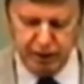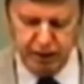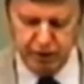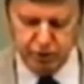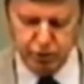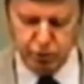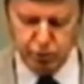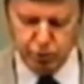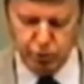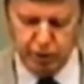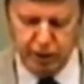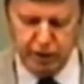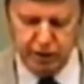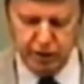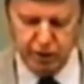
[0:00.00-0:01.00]
And
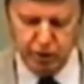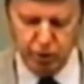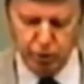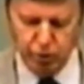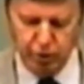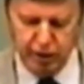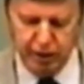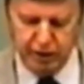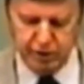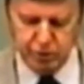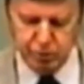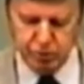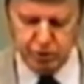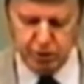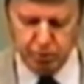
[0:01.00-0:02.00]
great
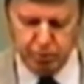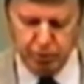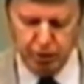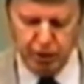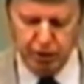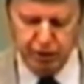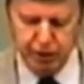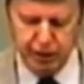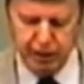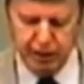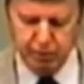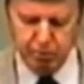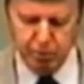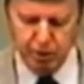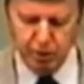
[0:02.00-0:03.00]
grace was upon
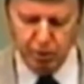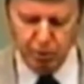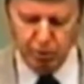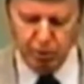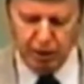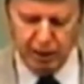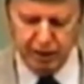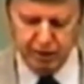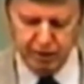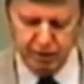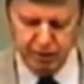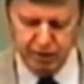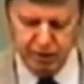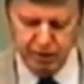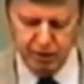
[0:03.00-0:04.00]
them, what?
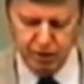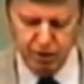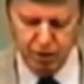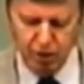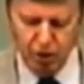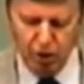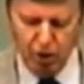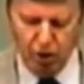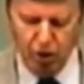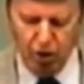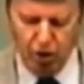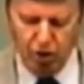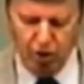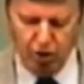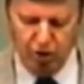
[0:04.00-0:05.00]

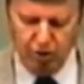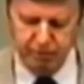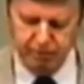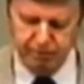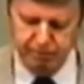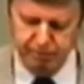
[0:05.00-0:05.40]
All.